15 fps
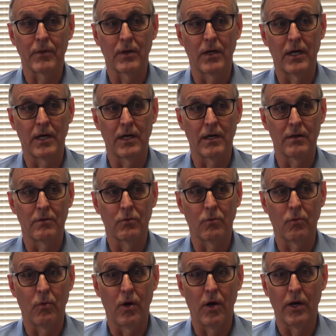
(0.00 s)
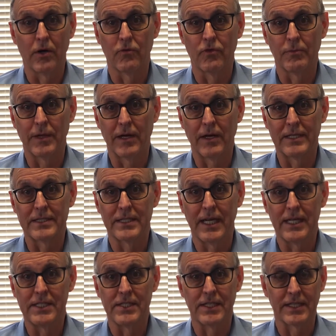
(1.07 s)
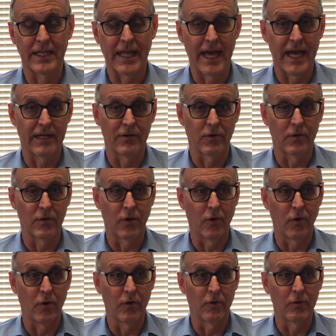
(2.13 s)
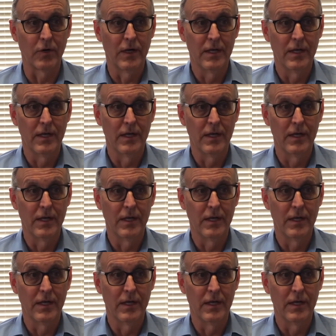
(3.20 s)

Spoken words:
water from there and testing that, or